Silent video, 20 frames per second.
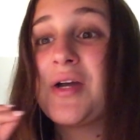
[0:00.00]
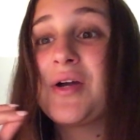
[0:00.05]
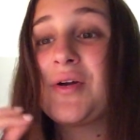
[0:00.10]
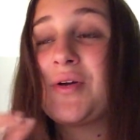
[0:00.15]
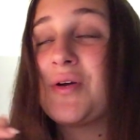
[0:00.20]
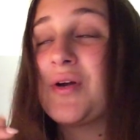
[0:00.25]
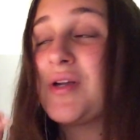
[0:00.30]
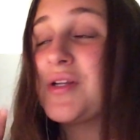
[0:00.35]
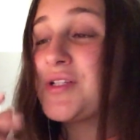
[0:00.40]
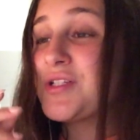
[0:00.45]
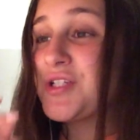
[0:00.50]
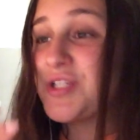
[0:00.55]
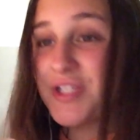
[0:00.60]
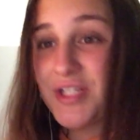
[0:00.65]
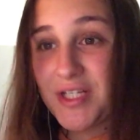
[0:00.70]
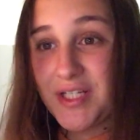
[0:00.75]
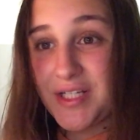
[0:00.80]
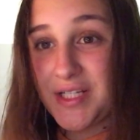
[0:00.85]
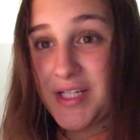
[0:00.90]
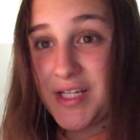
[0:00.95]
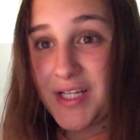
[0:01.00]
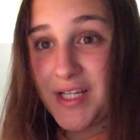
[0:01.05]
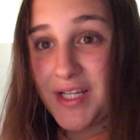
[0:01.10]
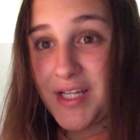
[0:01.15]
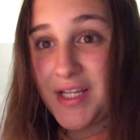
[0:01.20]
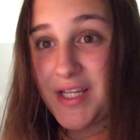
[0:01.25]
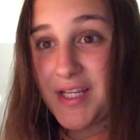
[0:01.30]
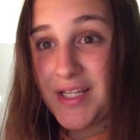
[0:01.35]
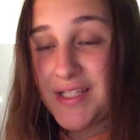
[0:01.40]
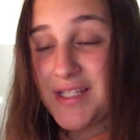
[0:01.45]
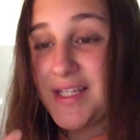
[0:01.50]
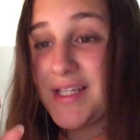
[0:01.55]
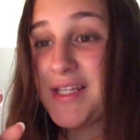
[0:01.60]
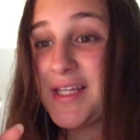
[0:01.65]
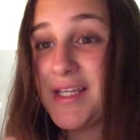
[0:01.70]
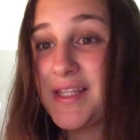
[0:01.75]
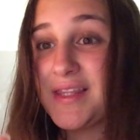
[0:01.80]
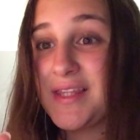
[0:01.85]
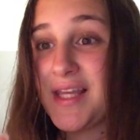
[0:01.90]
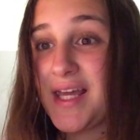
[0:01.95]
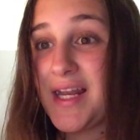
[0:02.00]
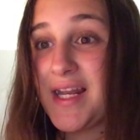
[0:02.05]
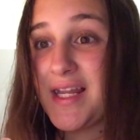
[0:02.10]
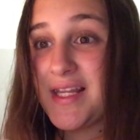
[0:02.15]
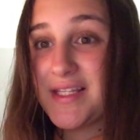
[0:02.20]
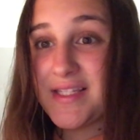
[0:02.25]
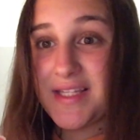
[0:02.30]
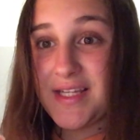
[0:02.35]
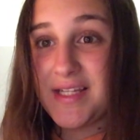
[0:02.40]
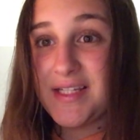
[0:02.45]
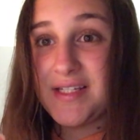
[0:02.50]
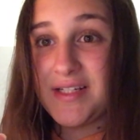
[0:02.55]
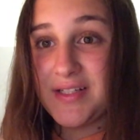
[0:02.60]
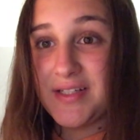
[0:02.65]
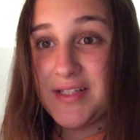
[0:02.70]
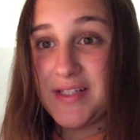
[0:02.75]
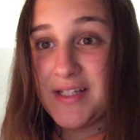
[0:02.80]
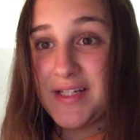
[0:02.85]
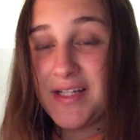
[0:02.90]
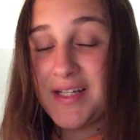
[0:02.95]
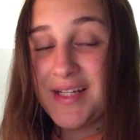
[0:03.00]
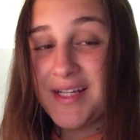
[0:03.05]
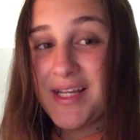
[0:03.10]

crunching to get that essay done.